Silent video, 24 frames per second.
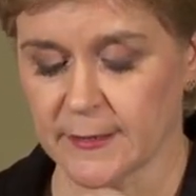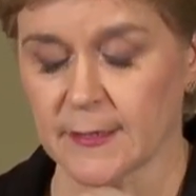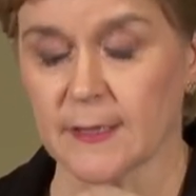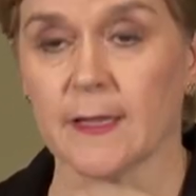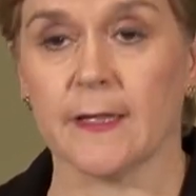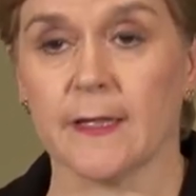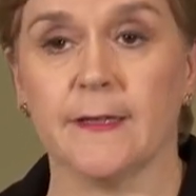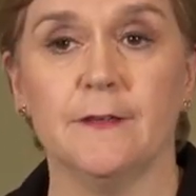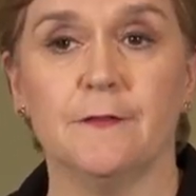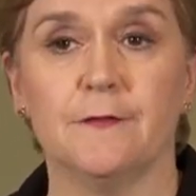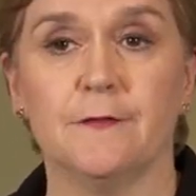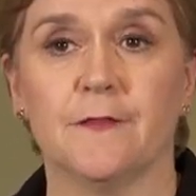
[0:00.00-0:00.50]

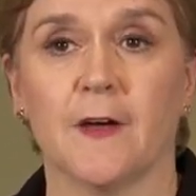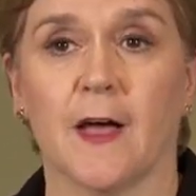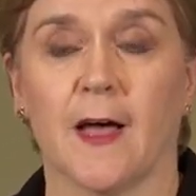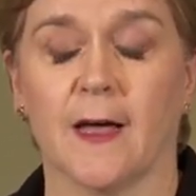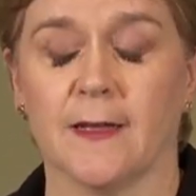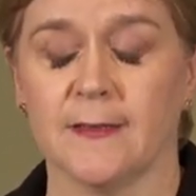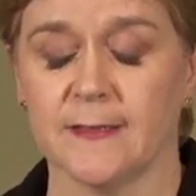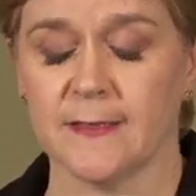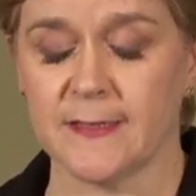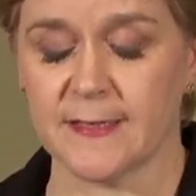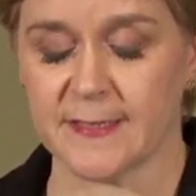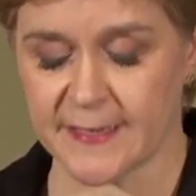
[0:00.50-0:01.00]
life
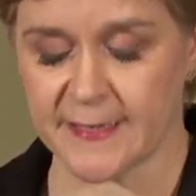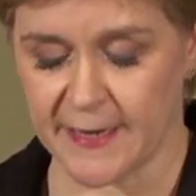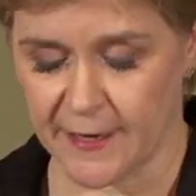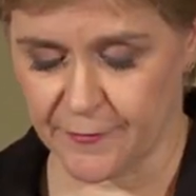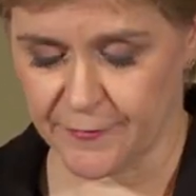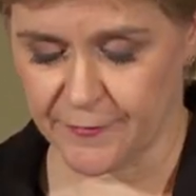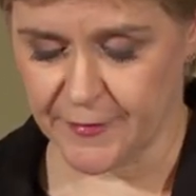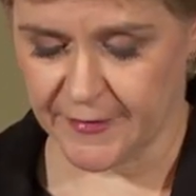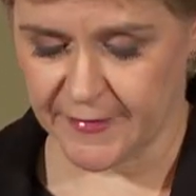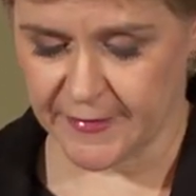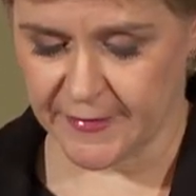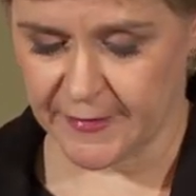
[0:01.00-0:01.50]
and
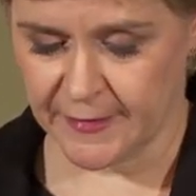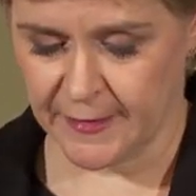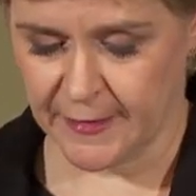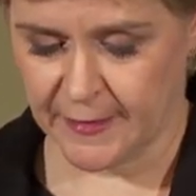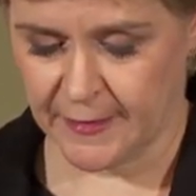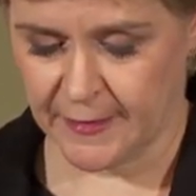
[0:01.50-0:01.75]
service.